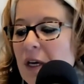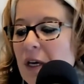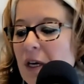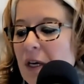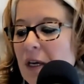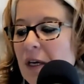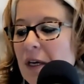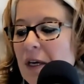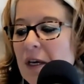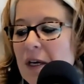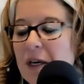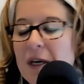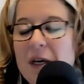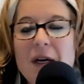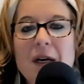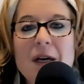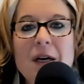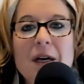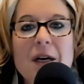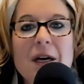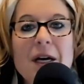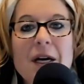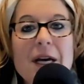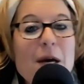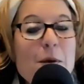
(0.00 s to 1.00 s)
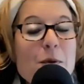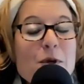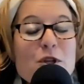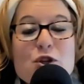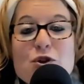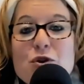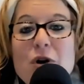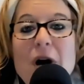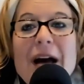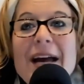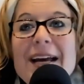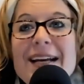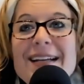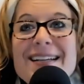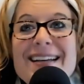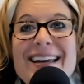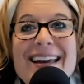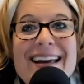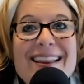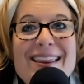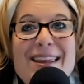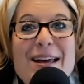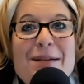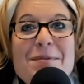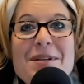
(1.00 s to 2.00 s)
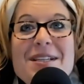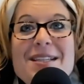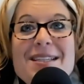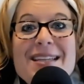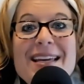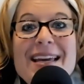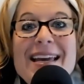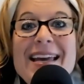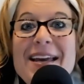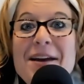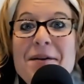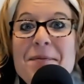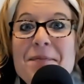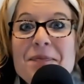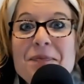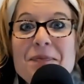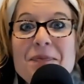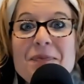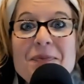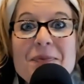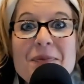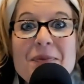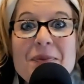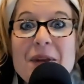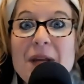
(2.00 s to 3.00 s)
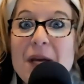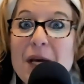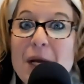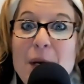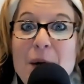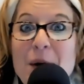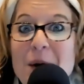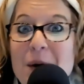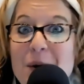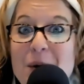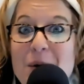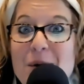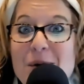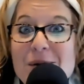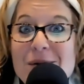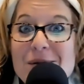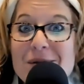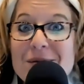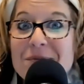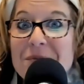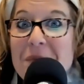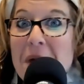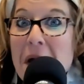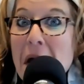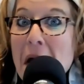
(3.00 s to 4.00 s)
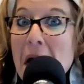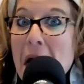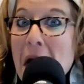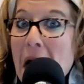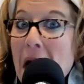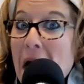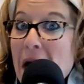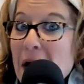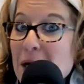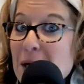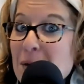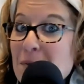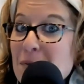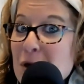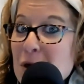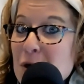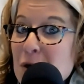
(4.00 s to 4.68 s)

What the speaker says: He was trying to get them to see, hello, I am the new garment.